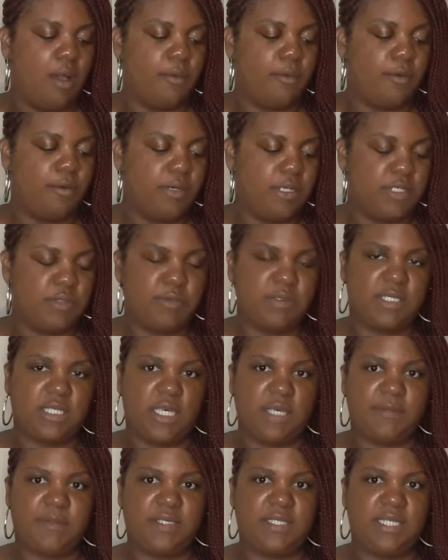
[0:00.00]
Chris was
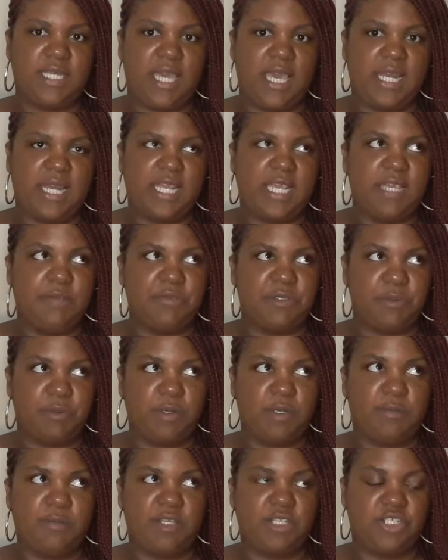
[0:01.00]
upset, and he was
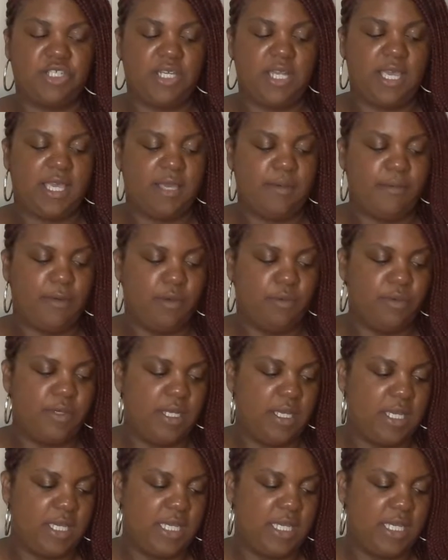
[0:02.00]
pretty much checking Monique.